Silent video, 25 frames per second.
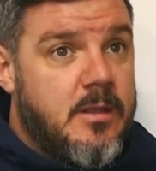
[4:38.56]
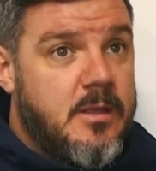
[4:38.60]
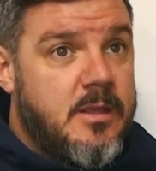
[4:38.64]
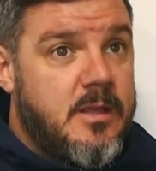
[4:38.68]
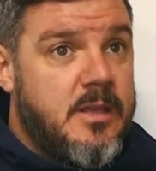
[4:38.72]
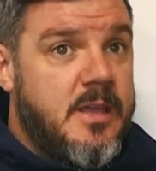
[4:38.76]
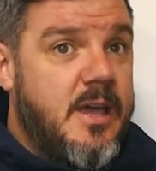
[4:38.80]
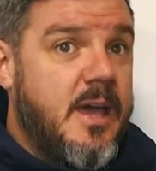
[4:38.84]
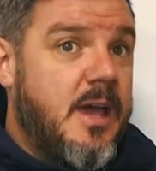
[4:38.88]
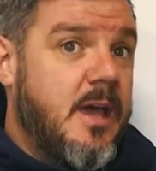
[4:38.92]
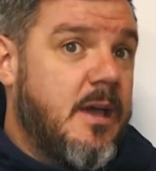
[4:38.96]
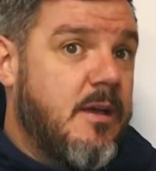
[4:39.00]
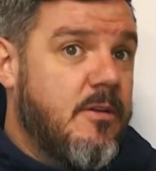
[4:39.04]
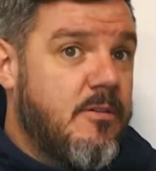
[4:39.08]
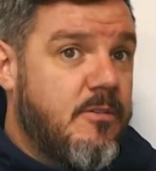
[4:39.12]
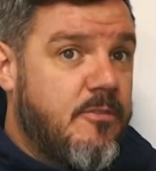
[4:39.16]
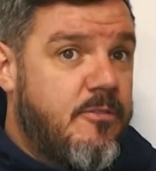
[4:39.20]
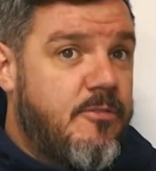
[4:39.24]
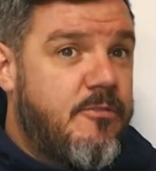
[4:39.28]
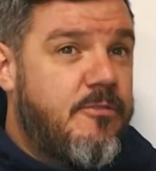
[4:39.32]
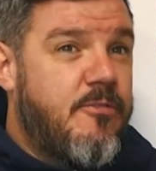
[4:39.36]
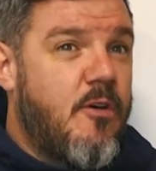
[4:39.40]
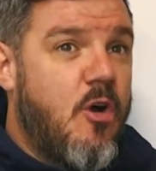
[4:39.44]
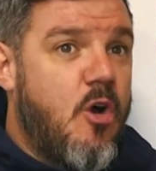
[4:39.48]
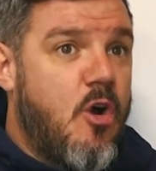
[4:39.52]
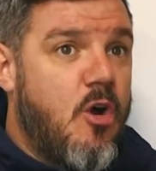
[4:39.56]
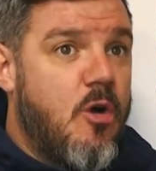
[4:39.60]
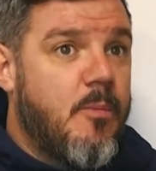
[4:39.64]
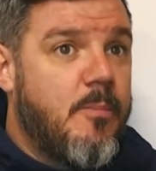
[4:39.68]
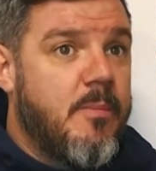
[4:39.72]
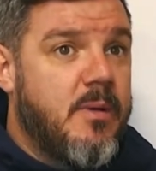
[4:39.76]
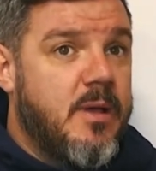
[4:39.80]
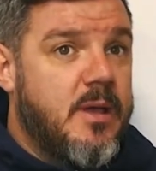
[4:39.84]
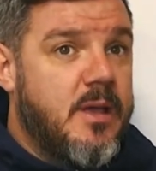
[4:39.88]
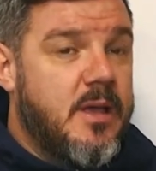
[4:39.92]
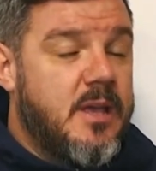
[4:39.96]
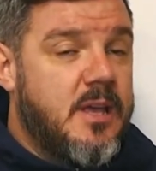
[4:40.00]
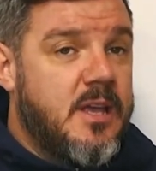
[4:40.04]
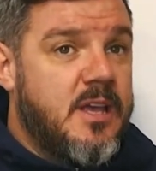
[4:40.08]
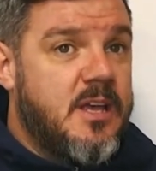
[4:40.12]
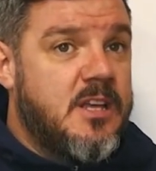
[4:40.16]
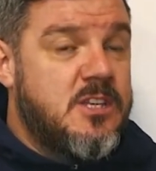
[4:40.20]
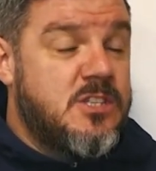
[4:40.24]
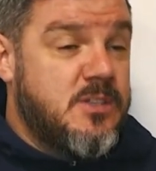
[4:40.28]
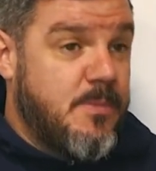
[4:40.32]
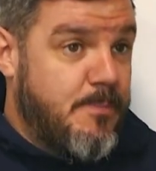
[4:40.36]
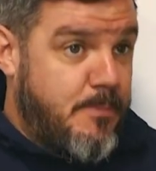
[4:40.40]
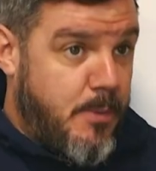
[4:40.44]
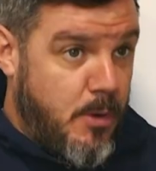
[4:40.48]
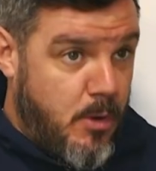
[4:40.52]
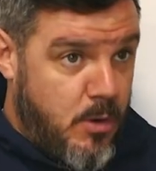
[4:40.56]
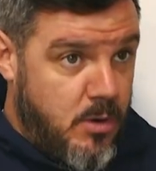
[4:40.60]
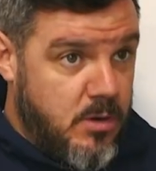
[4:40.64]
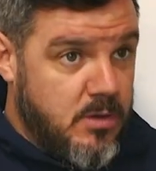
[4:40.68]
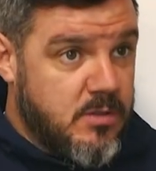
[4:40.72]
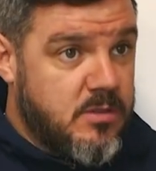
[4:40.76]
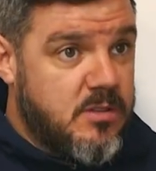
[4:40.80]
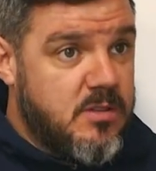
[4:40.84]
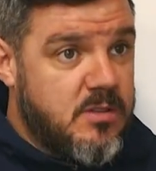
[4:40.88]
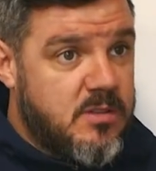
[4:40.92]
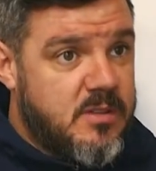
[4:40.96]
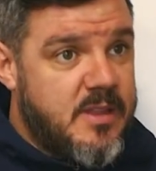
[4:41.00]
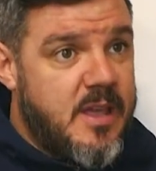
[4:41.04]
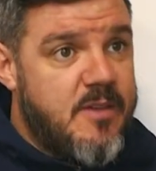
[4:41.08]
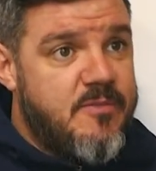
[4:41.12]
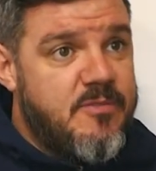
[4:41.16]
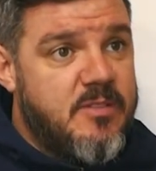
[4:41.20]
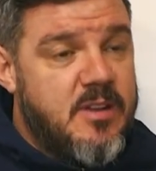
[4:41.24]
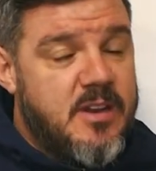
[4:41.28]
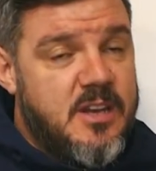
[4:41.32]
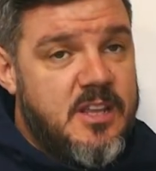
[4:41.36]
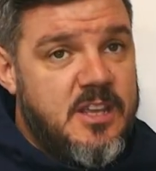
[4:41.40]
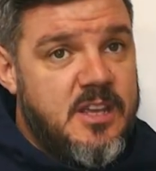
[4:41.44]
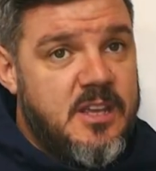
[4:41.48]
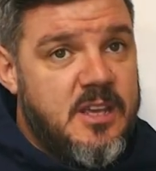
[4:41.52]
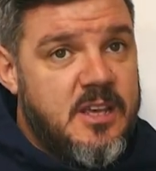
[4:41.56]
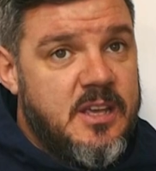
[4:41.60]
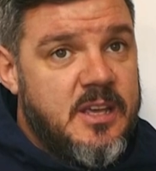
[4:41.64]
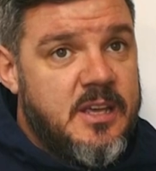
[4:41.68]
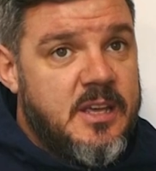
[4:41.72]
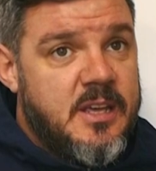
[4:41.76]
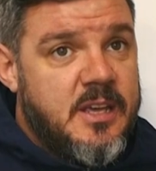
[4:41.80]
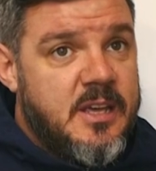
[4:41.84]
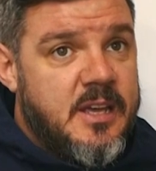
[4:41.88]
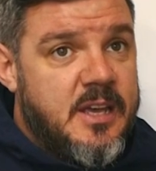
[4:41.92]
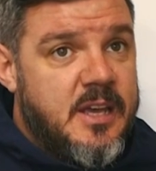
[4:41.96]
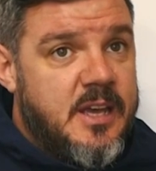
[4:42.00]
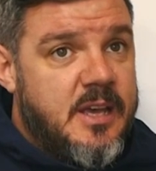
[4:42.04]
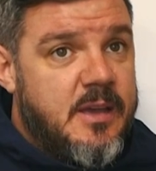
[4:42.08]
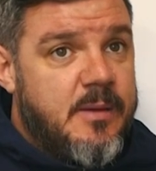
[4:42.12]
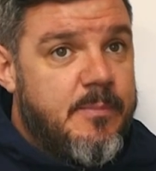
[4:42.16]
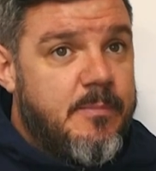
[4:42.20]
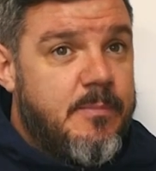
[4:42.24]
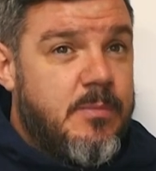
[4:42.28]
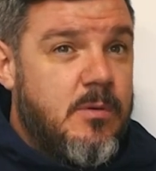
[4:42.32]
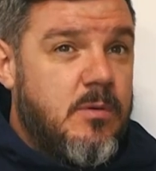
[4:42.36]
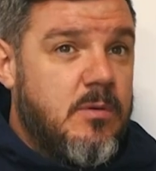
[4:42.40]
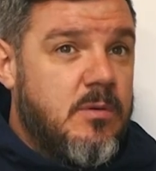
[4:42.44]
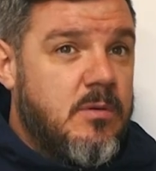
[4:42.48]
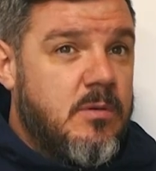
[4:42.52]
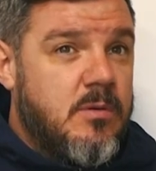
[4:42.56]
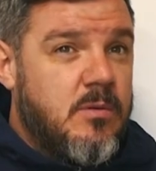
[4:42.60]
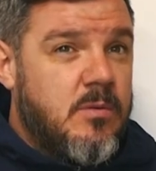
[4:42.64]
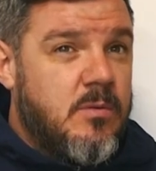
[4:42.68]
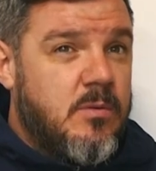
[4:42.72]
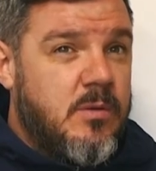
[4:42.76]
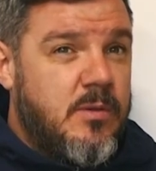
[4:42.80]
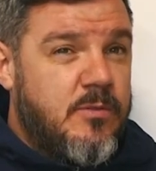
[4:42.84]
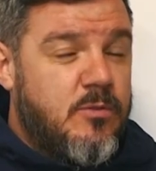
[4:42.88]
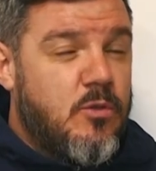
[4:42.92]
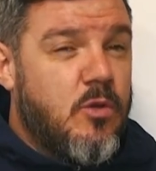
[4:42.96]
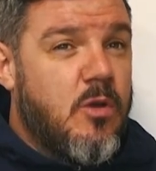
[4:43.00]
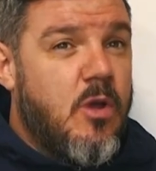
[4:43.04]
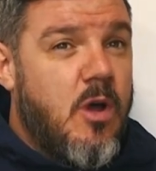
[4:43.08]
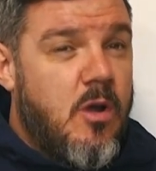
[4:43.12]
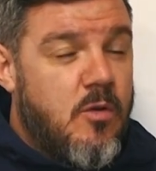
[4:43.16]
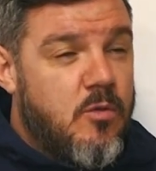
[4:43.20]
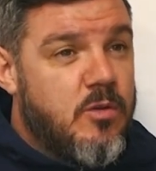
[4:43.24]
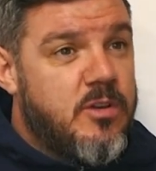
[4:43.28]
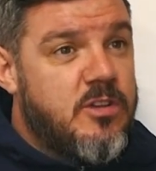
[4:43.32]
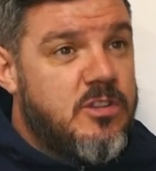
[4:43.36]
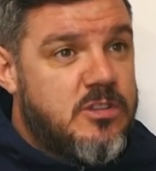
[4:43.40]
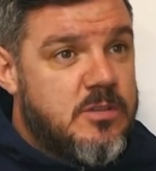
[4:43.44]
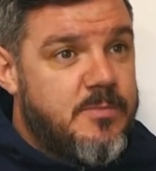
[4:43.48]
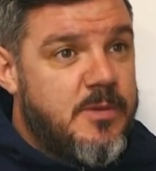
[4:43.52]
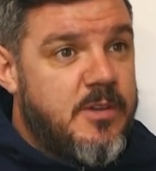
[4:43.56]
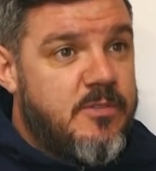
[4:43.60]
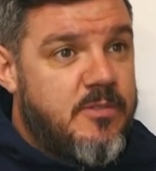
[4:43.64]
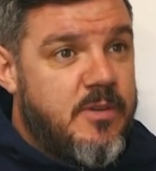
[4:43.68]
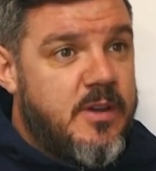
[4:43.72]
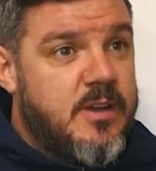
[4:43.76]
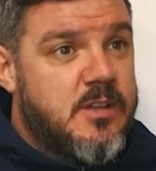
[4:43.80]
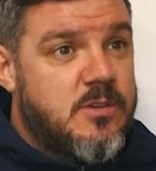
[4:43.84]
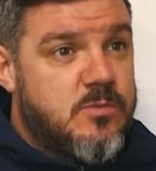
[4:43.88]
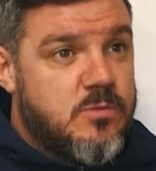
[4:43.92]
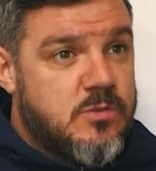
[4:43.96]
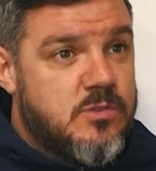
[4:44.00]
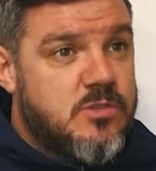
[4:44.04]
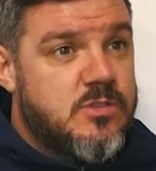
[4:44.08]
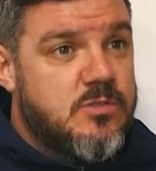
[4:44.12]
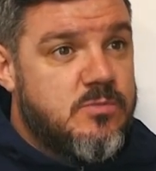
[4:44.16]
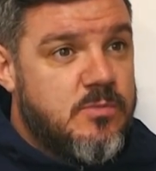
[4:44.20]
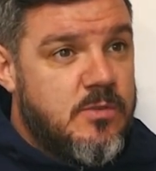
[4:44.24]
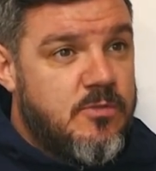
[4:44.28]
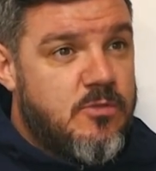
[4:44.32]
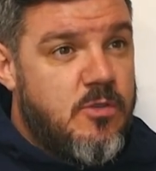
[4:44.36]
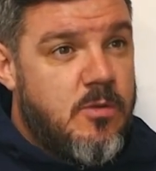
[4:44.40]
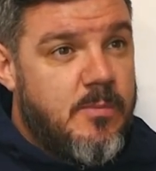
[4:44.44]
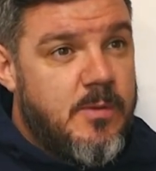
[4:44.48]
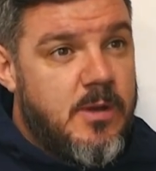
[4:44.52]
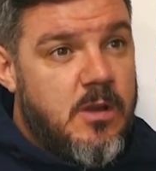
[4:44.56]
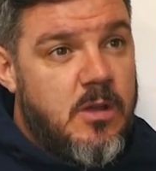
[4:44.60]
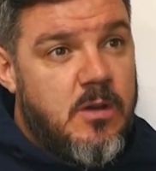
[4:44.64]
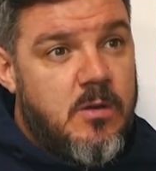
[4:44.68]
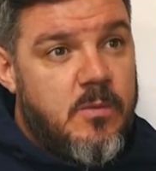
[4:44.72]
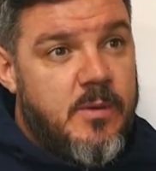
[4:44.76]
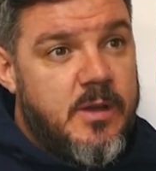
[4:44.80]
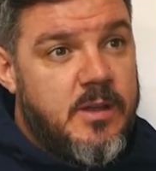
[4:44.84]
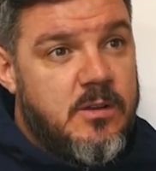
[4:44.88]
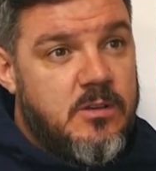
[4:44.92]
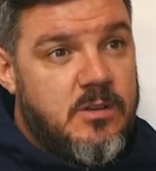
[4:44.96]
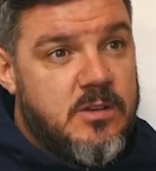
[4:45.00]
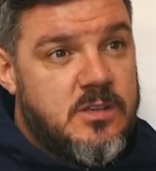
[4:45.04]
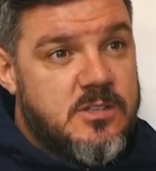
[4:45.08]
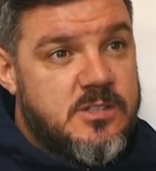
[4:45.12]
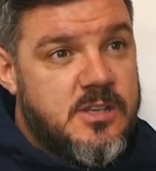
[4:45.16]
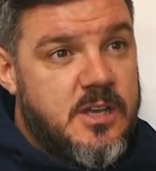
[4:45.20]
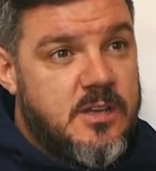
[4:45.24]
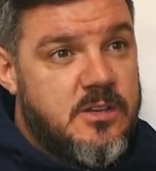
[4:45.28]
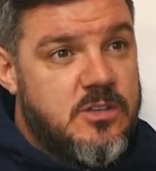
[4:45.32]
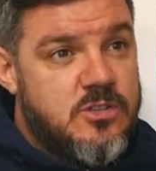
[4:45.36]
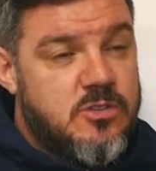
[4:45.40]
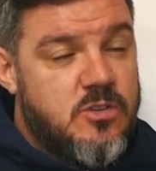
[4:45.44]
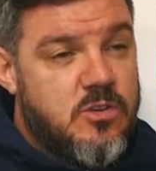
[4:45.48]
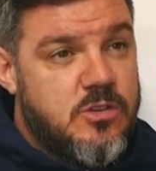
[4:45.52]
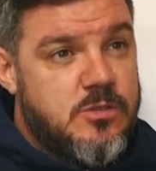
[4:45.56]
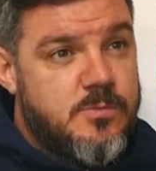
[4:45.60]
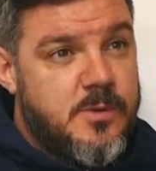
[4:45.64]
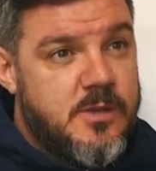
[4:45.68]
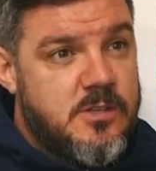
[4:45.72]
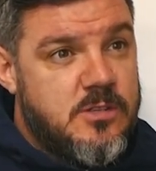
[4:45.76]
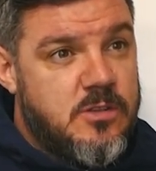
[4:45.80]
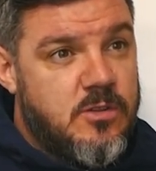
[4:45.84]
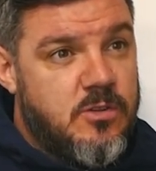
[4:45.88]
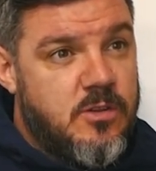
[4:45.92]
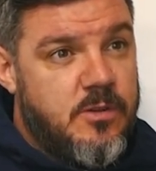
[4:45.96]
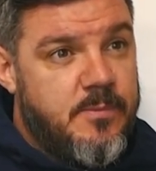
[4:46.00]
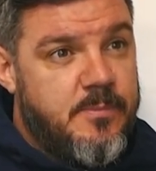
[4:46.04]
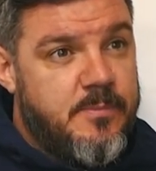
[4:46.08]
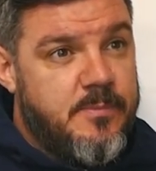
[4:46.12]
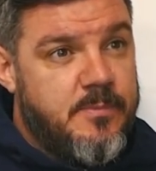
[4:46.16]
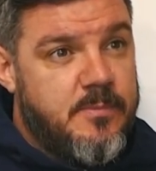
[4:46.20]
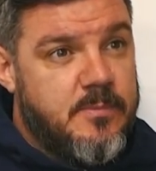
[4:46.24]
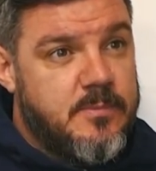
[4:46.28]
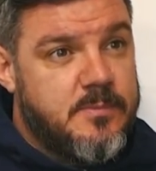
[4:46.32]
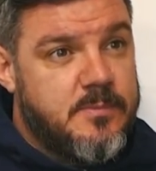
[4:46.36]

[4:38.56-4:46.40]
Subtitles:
Yeah, form is important, definitely. But we've done all right, to be fair to us. We've come a long way, like I say, in a short space of time.